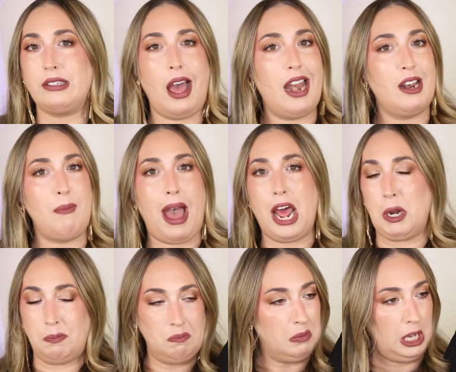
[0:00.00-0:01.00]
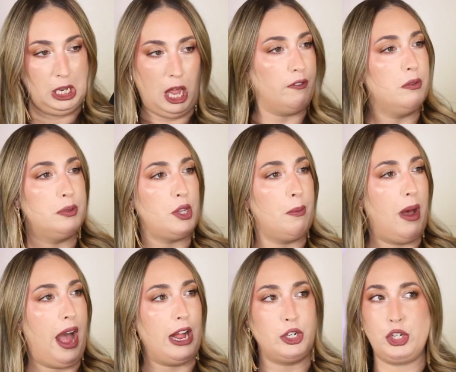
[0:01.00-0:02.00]
excited about them. Love them so
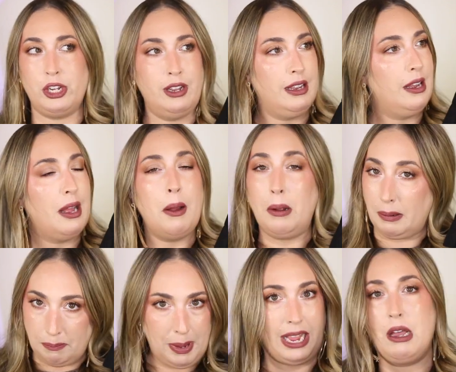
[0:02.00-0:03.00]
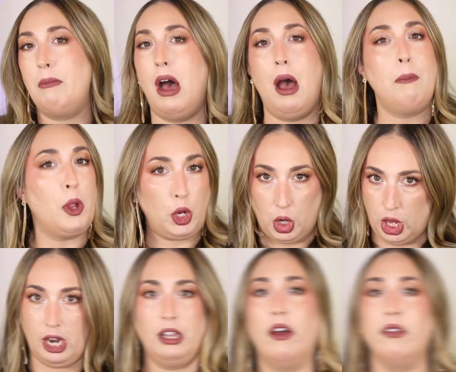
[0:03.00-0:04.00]
much. Pick them up. You're
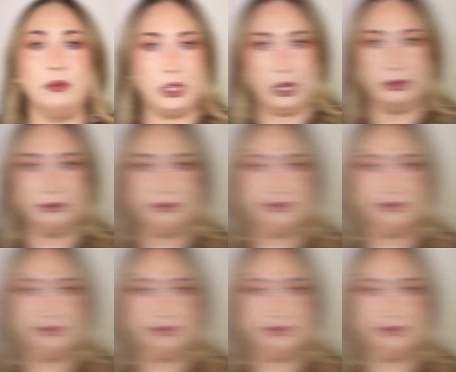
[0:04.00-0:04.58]
going to love them too.